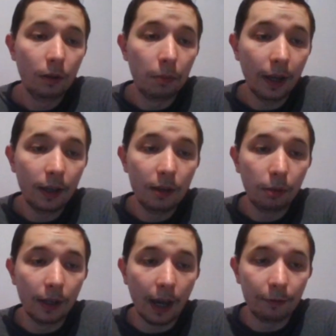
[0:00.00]
Black can
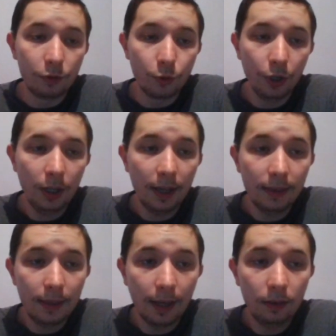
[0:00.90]
play f3
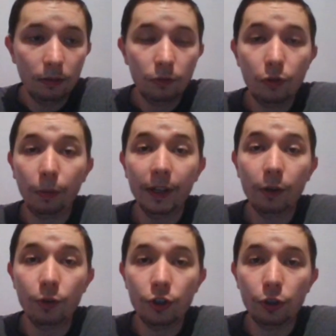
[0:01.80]
and then to play
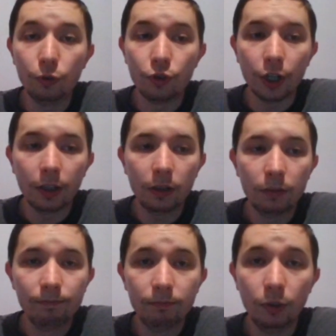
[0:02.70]
queen g2 check.
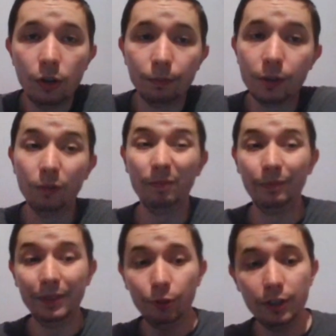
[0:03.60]
You know, so
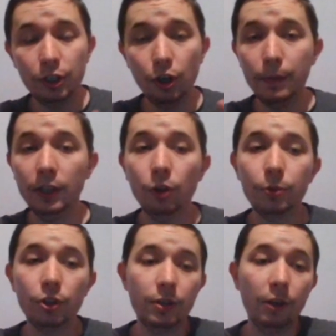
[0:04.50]
there are so many
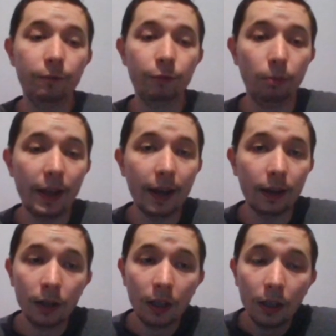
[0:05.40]
options now for
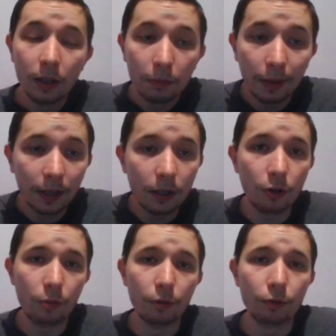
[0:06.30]
black. Black is
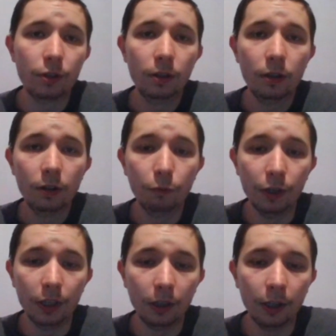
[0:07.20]
almost
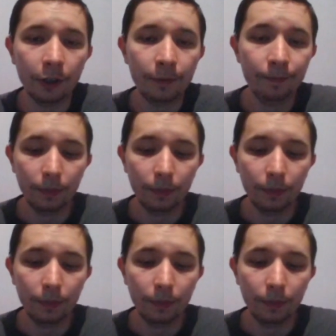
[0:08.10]
winning here.